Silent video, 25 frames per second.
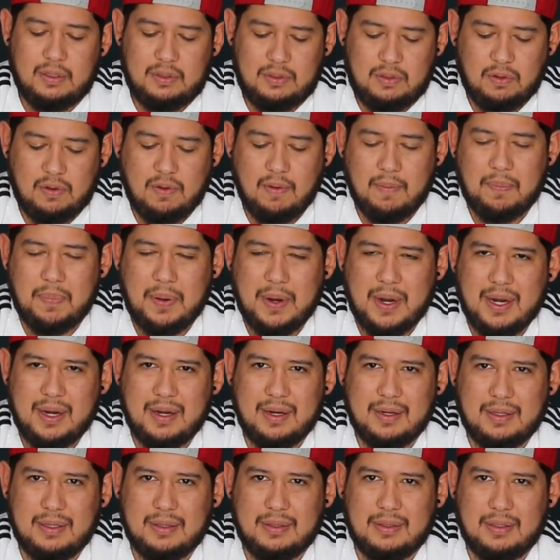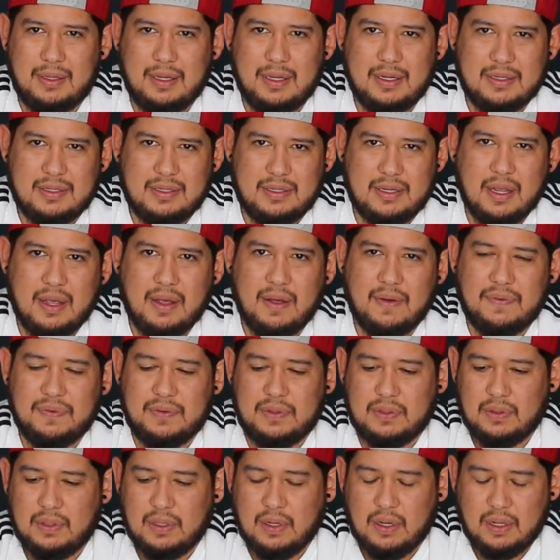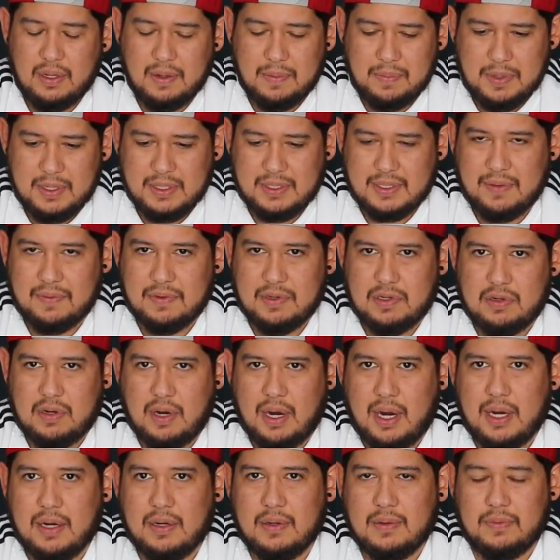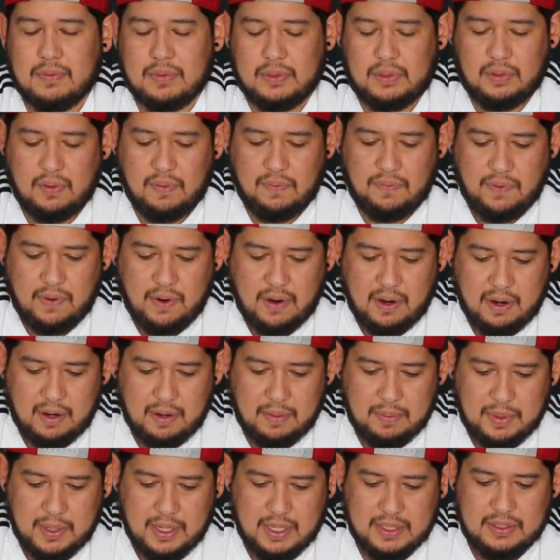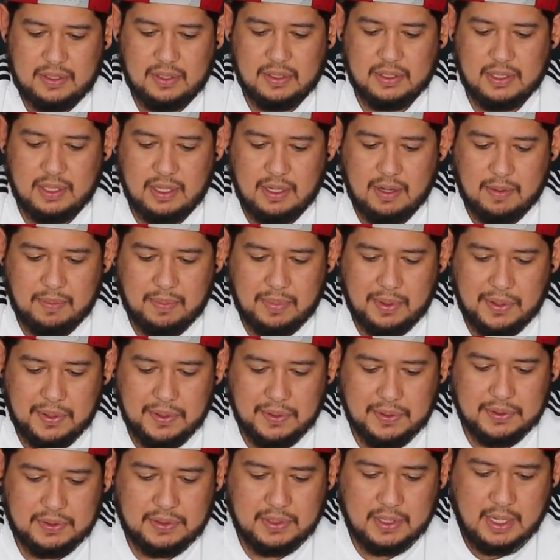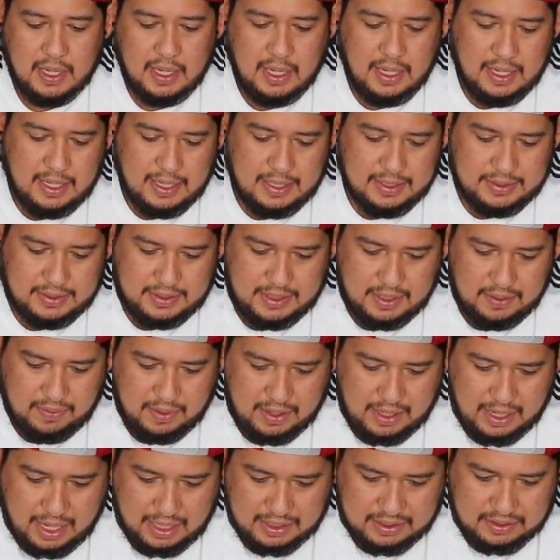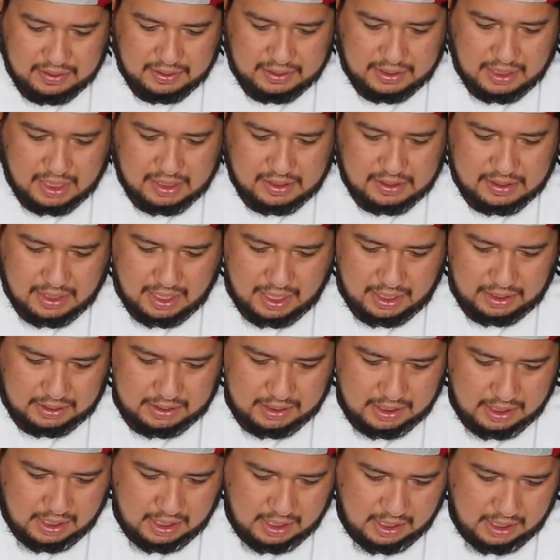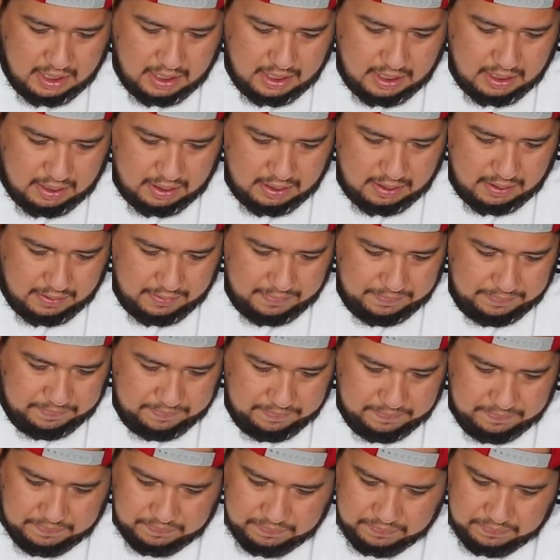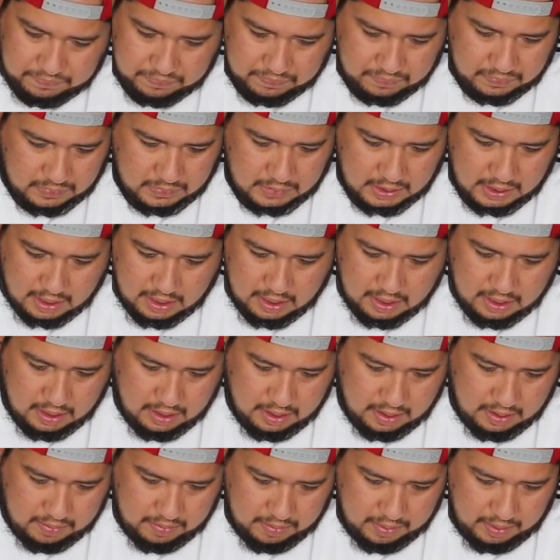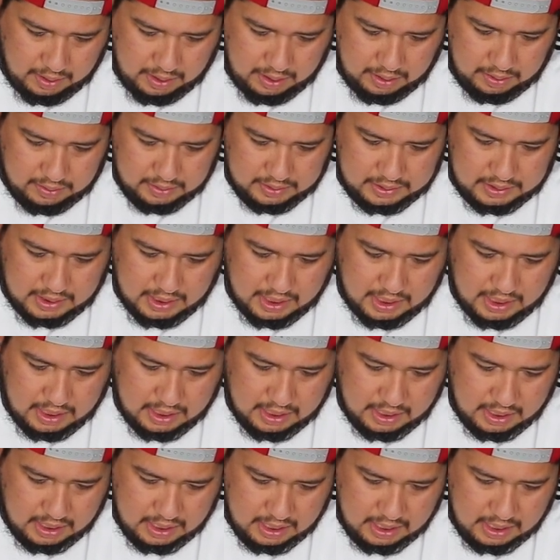to compare itself to the other beers that we tried so far, but it's just a little bonus and see what it actually tastes like. We're gonna go see